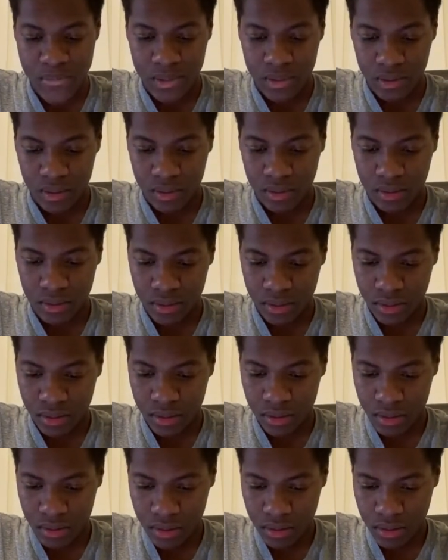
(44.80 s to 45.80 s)

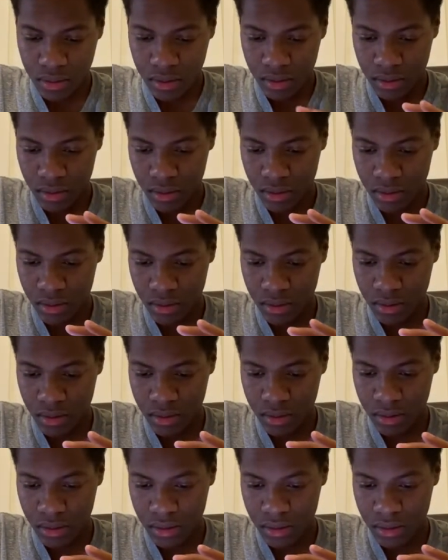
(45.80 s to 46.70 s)
[no speech]